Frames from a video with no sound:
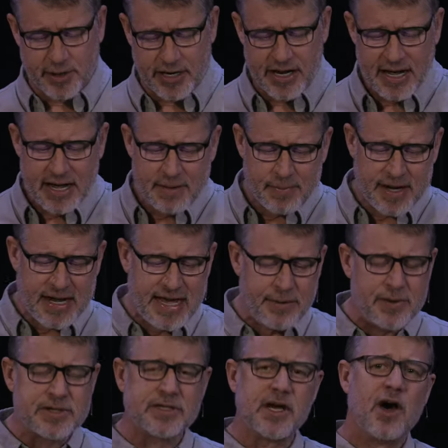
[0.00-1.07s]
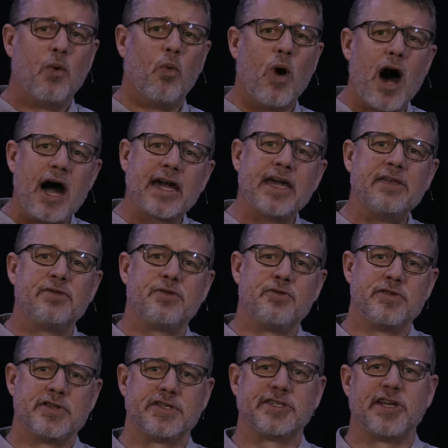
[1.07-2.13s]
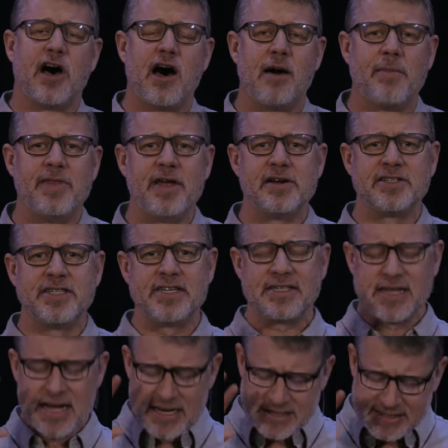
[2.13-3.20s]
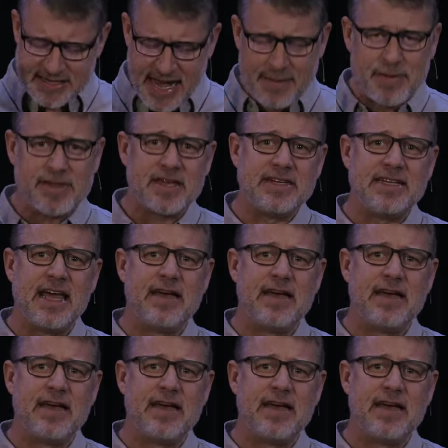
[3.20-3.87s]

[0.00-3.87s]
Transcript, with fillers: But, but he was walking through the psalm, and there's this statement that